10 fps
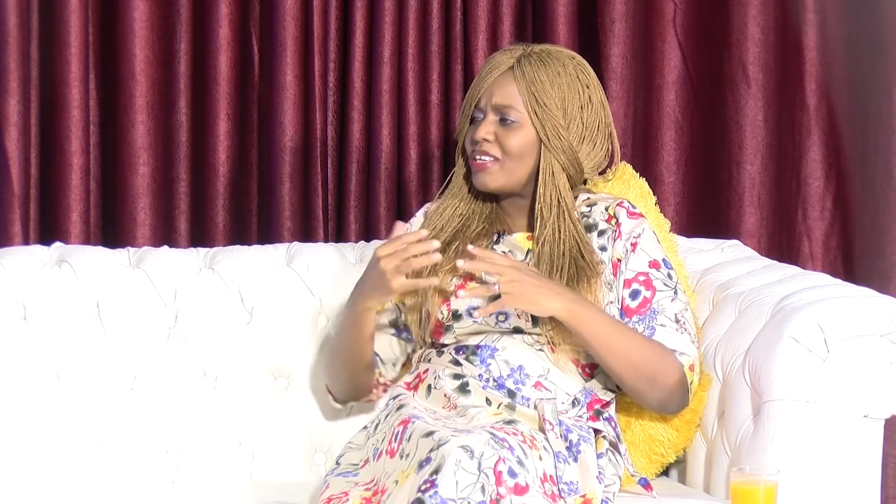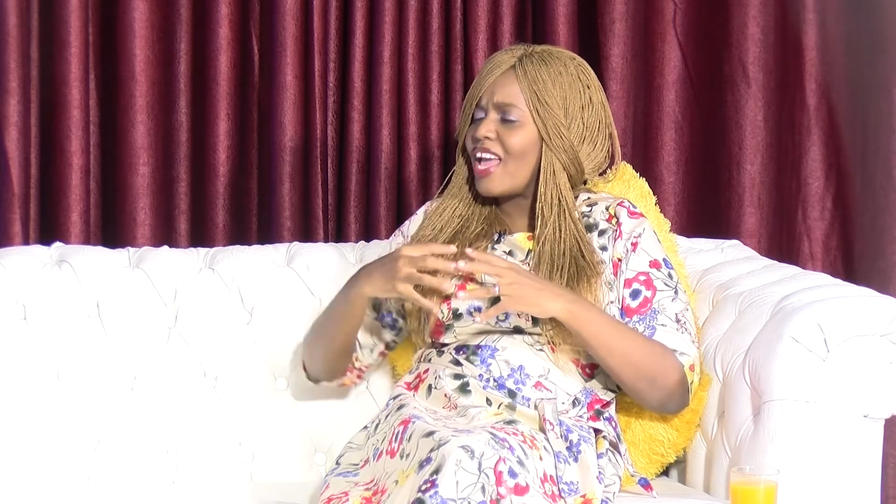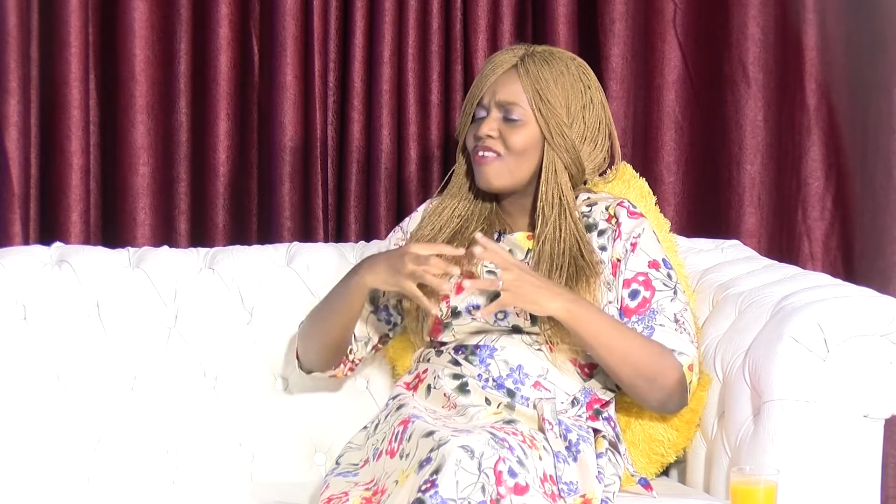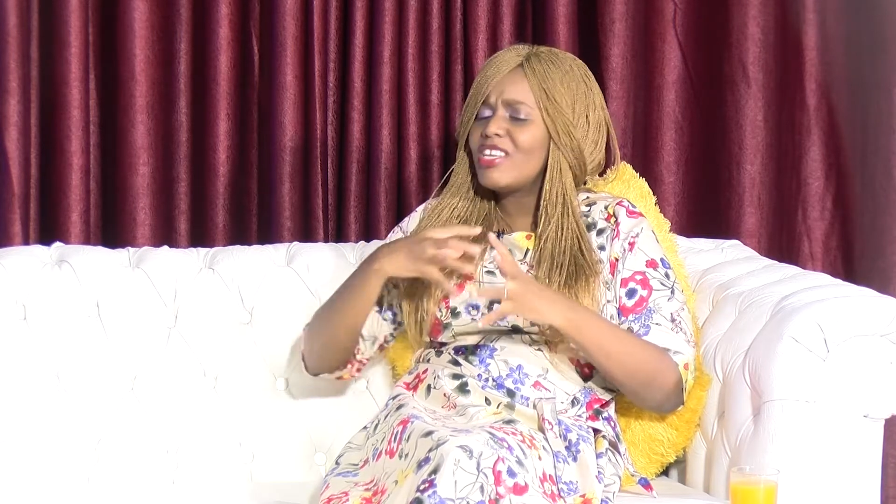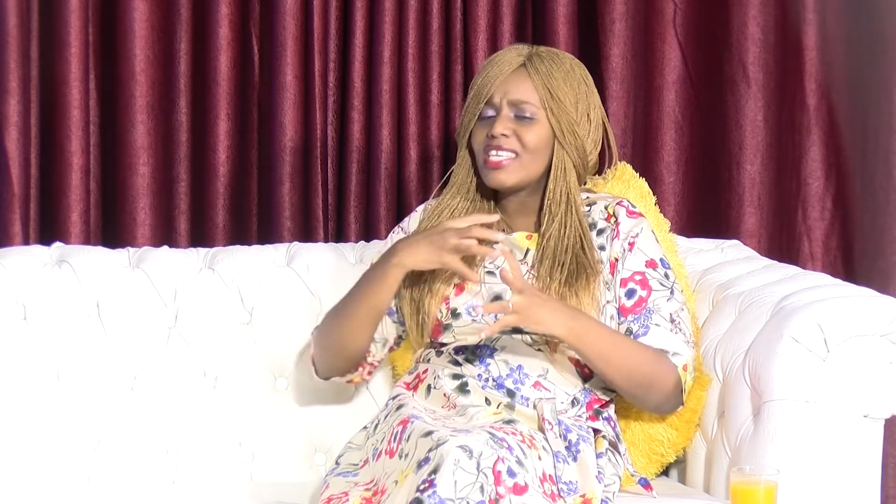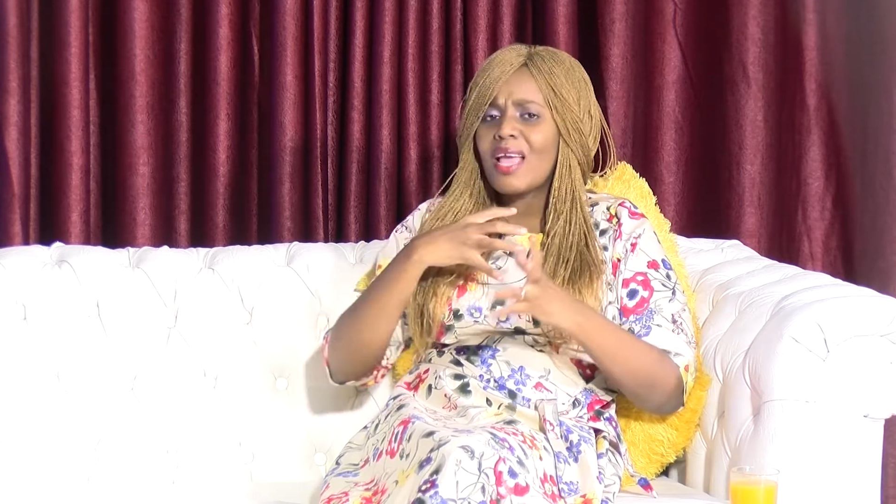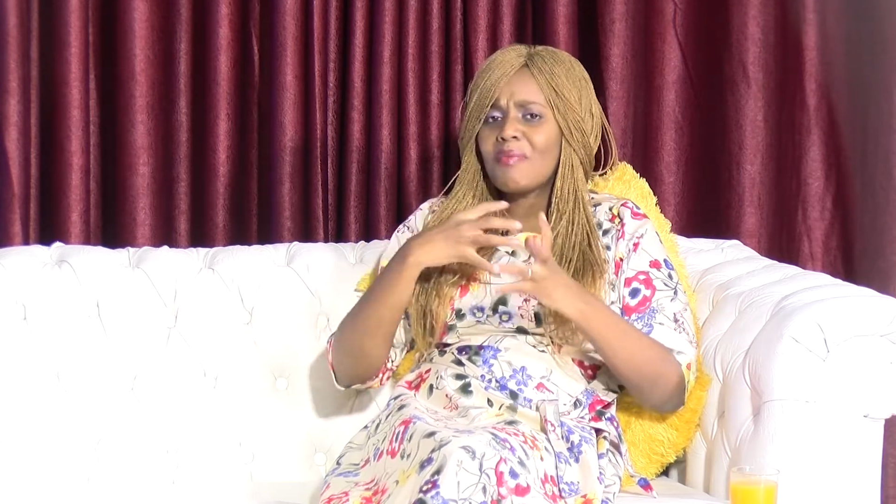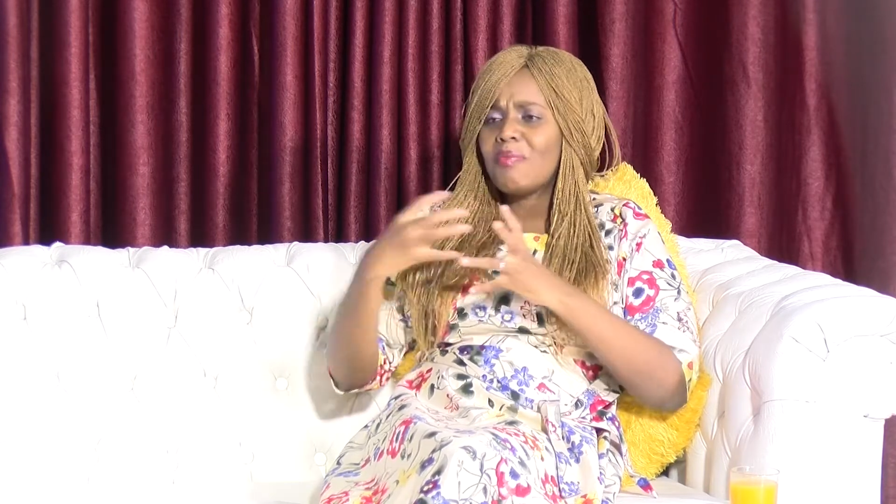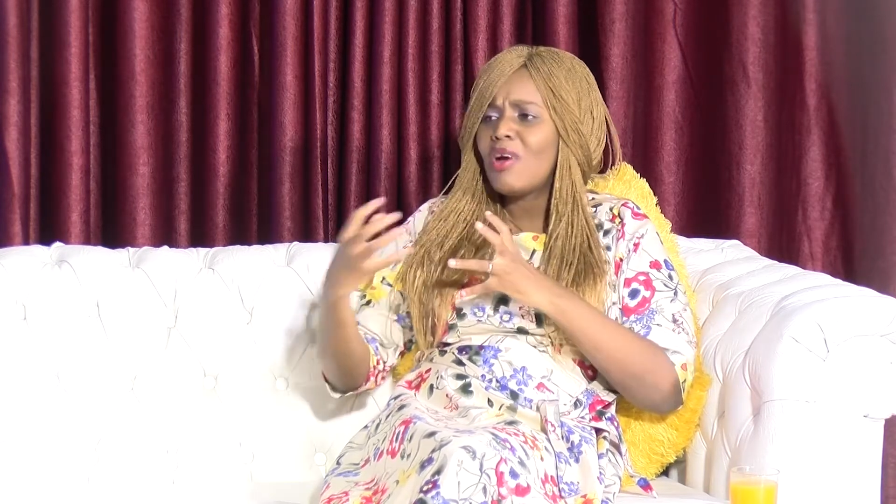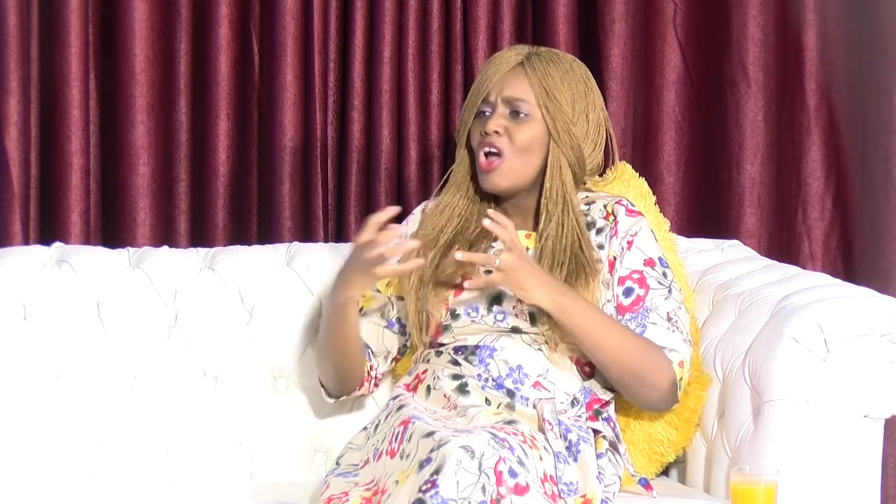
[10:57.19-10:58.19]
but every
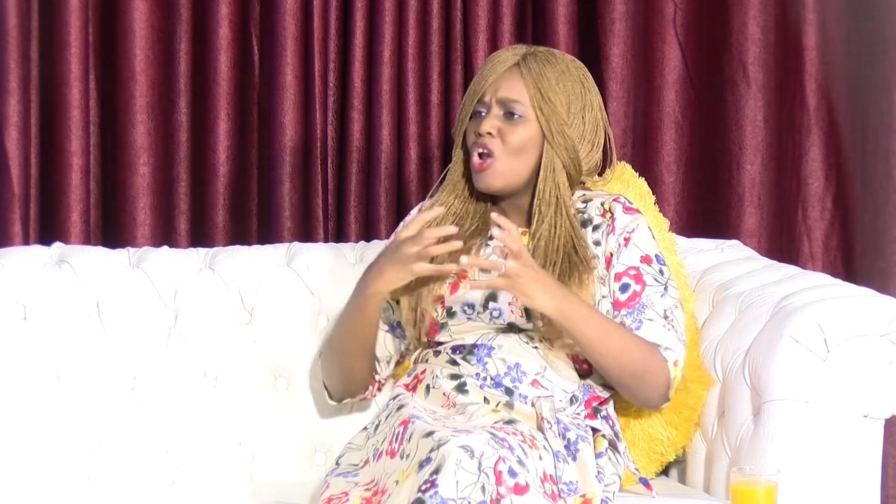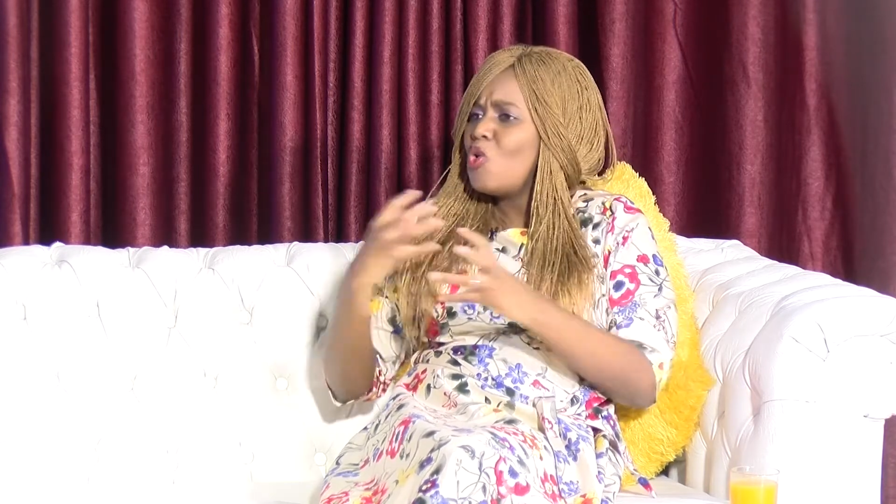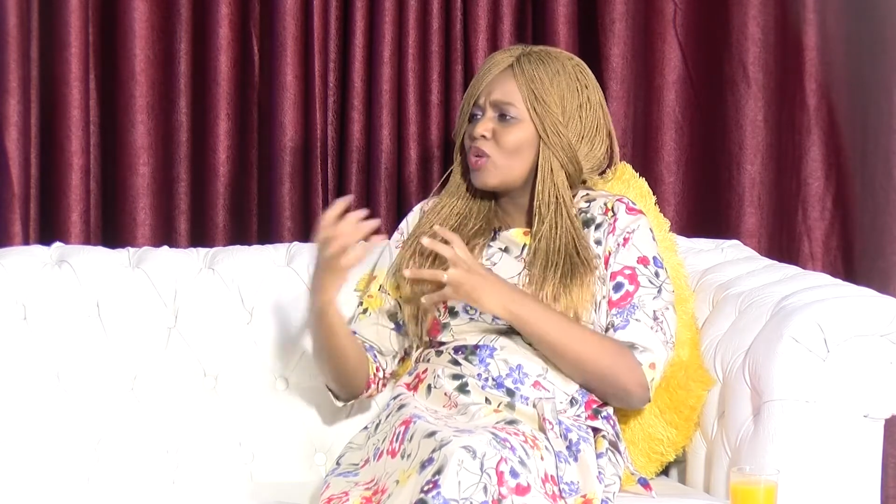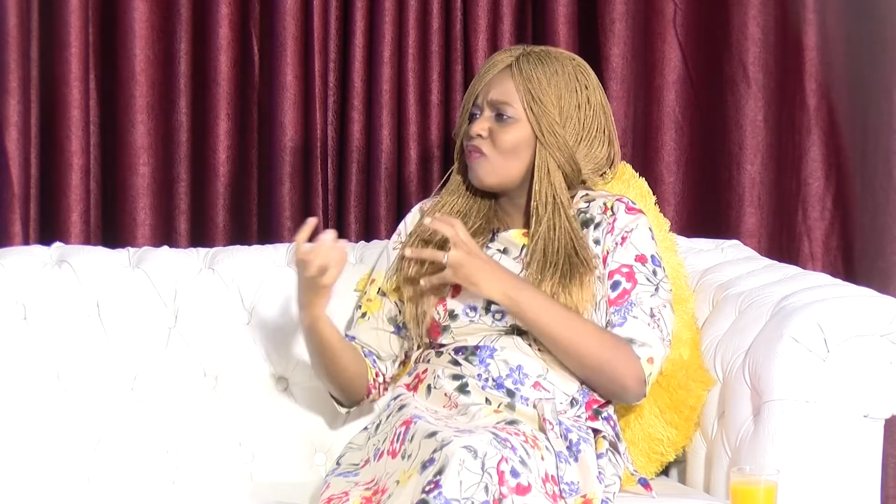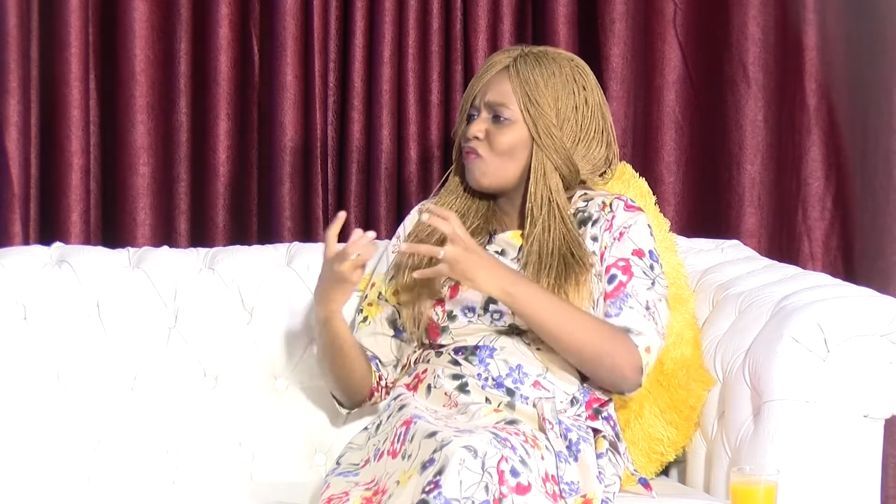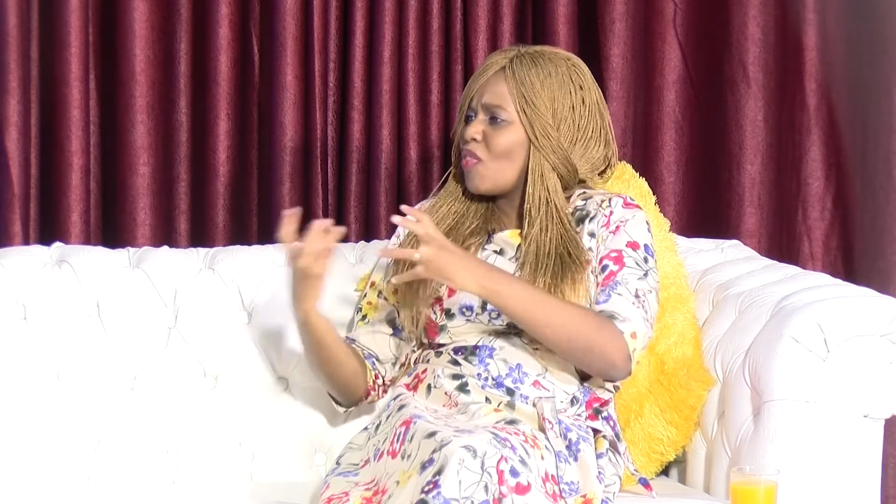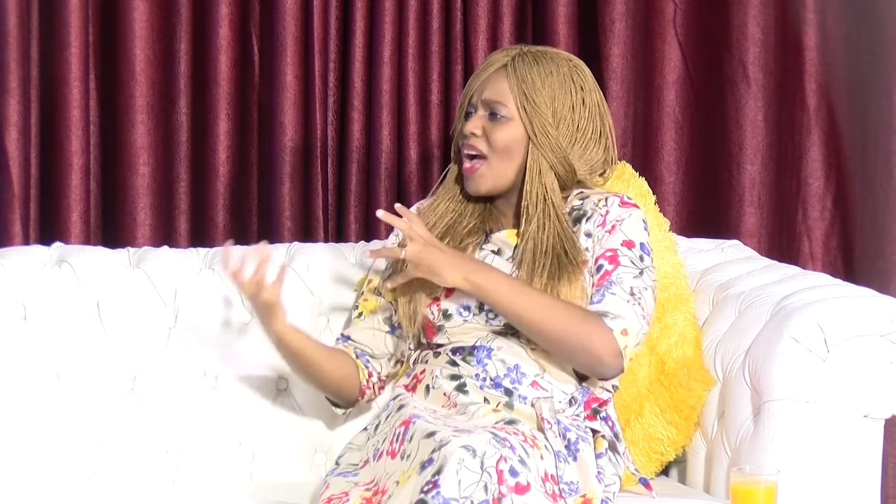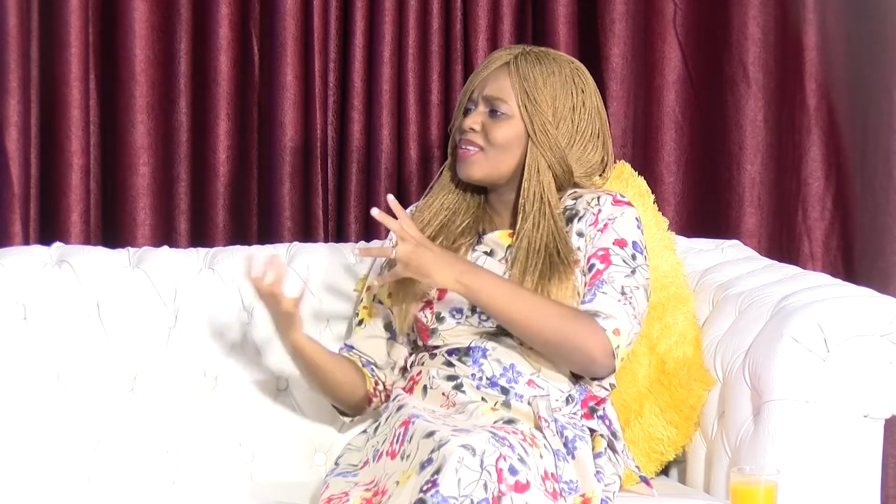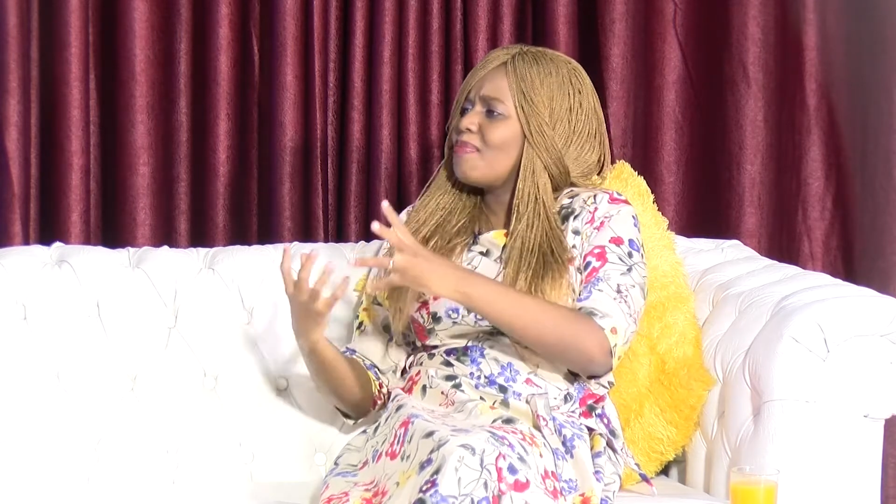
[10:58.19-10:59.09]
time I'm looking for that